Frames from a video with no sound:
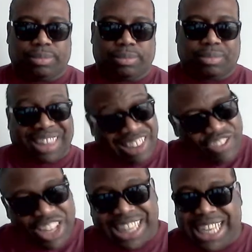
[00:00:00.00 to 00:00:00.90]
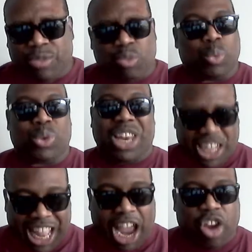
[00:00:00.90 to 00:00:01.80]
Eventually, we will
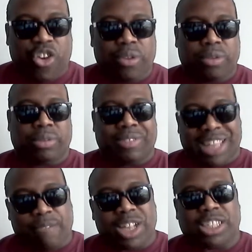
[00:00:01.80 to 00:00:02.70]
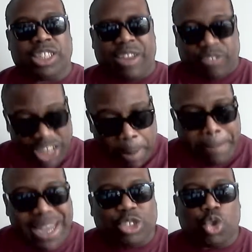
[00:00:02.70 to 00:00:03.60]
launch our African and
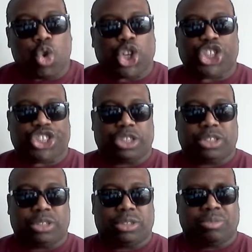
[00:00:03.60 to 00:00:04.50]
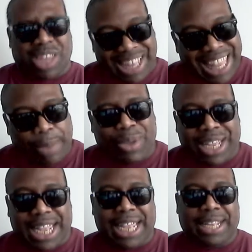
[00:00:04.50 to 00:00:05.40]
Caribbean tours so that we
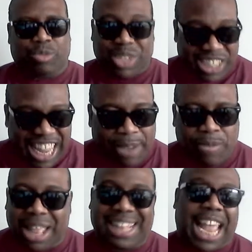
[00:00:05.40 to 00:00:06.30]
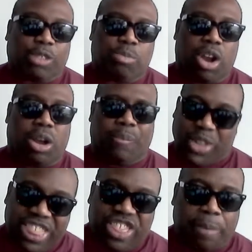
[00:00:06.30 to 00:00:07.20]
can reconnect the diaspora
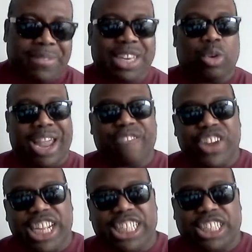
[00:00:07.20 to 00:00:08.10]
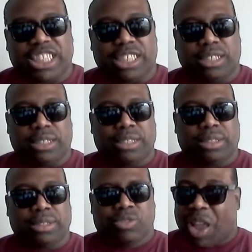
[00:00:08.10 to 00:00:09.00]
with continental Africans
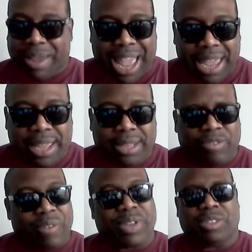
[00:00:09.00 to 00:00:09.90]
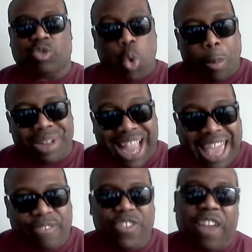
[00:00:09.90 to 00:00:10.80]
from my African group,
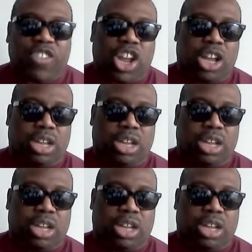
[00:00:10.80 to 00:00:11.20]
Ghettos of Africa.